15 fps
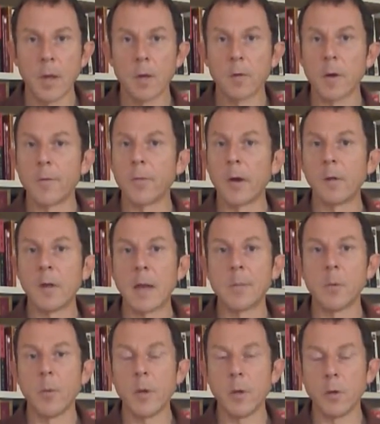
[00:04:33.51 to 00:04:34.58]
So for
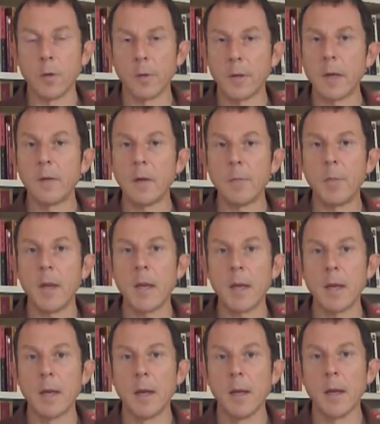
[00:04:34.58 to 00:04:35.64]
example, we use
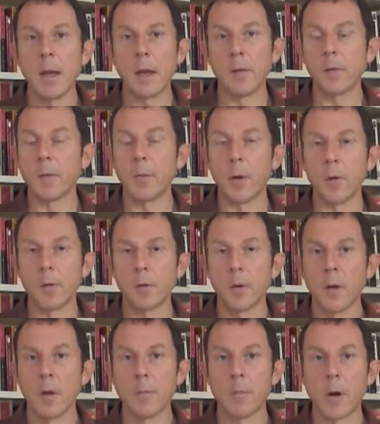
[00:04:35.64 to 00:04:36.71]
TCP as the most
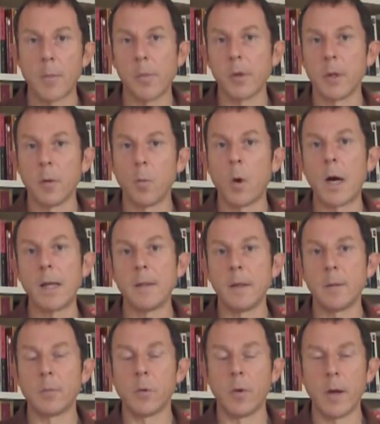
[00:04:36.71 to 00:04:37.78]
popular widely
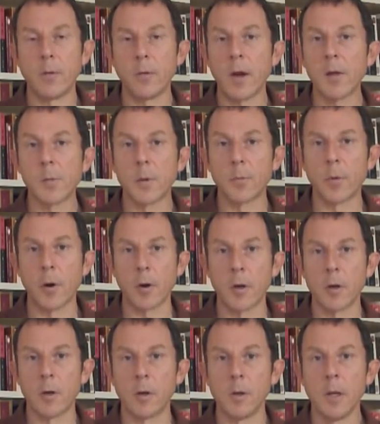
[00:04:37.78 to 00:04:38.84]
deployed transport
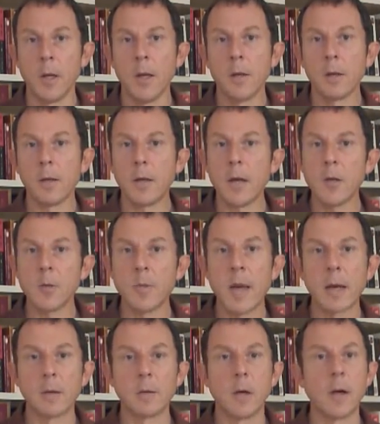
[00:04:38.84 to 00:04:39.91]
protocol to teach
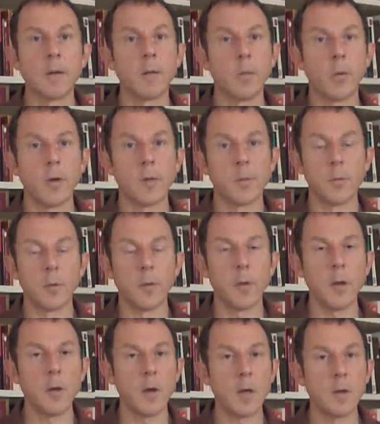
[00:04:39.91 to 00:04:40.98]
about a lot of the principles
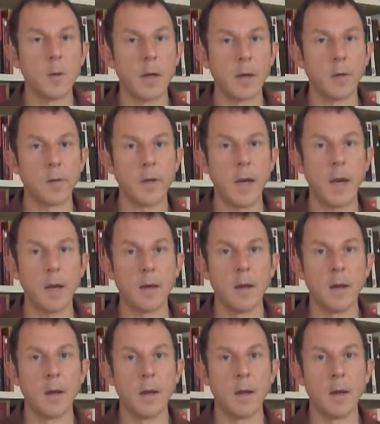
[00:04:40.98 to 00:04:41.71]
that you need to understand